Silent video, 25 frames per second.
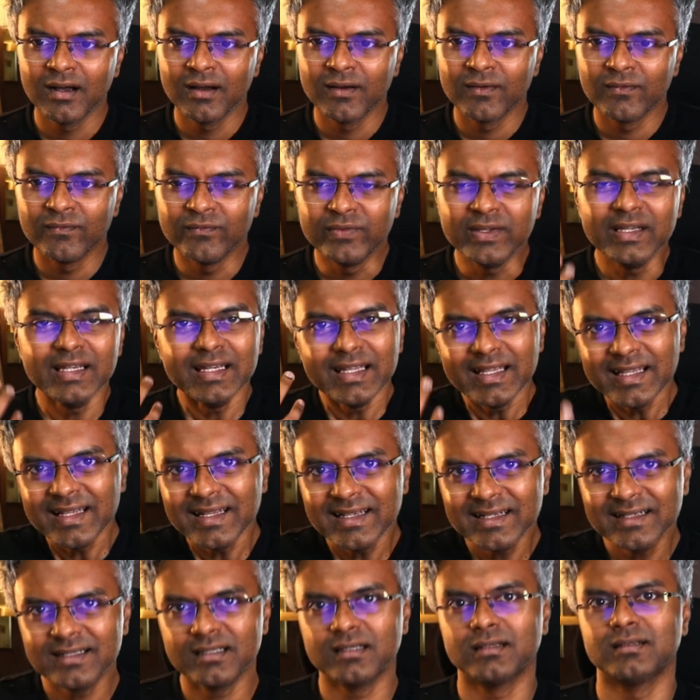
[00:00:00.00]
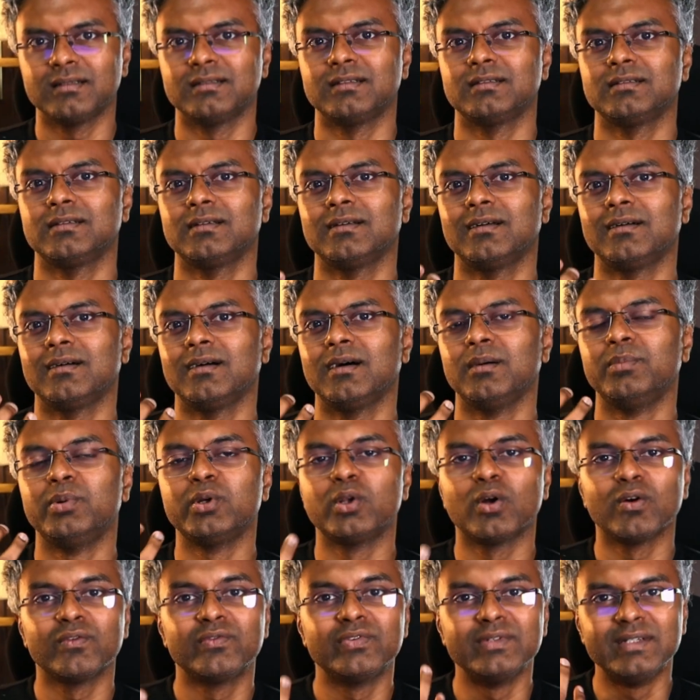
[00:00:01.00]
we need a bit
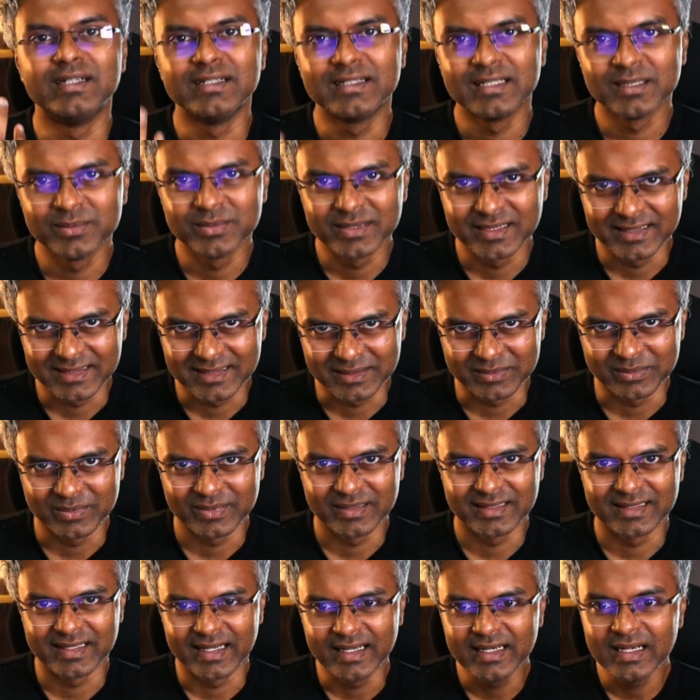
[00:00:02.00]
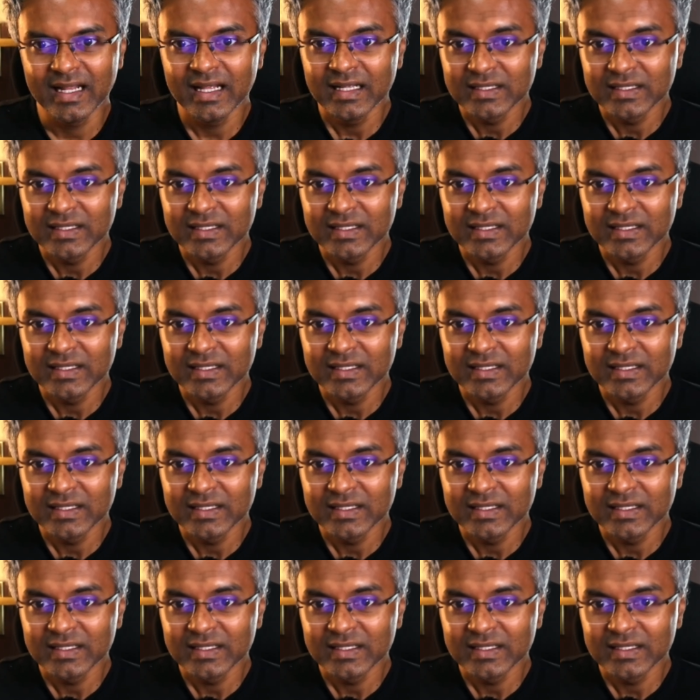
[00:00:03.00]
of determinism, right?